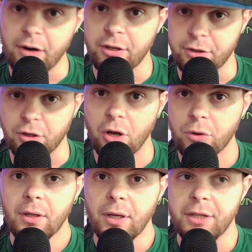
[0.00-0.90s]
the
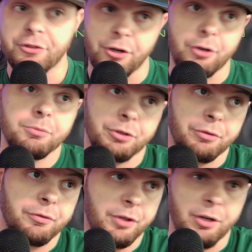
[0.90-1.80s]
load in terms
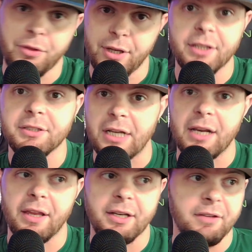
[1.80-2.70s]
of, the inside
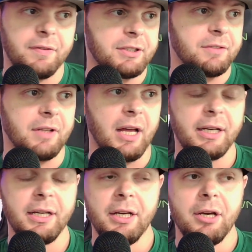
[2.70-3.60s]
of that defensive line.